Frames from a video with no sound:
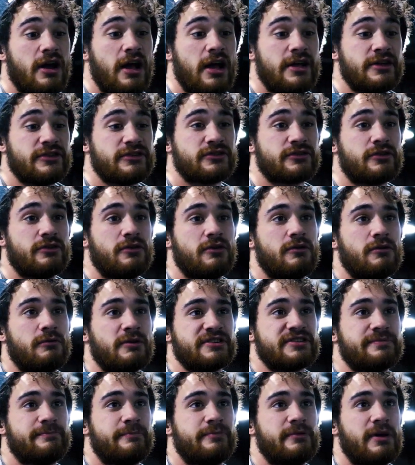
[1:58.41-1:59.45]
of high school,
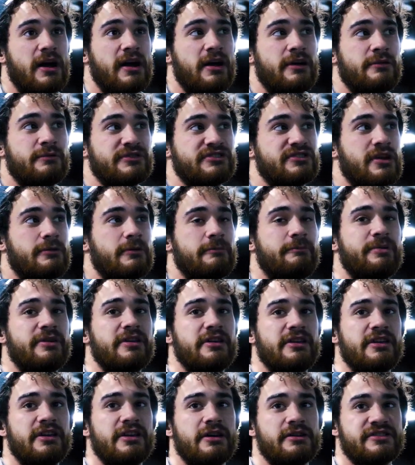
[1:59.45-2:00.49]
once I was done with
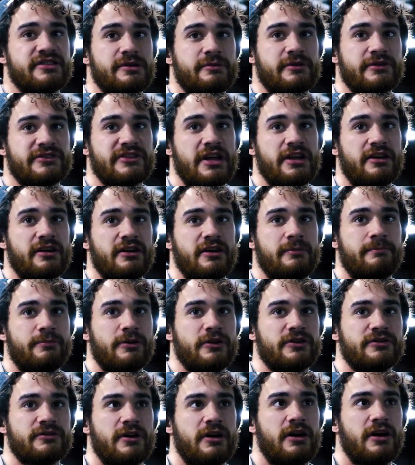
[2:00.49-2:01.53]
PE, I was able to take an
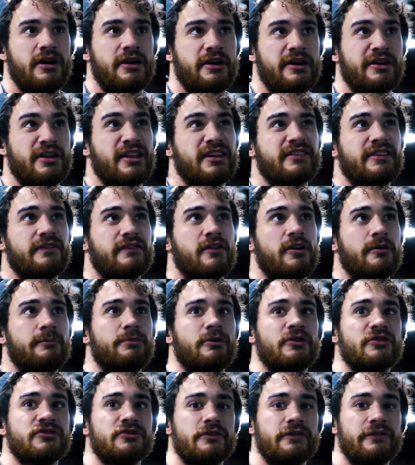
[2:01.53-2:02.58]
elective called
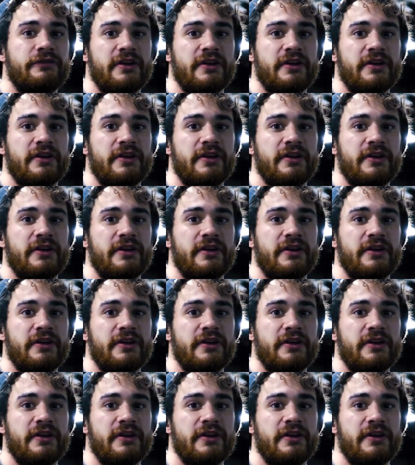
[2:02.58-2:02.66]
personal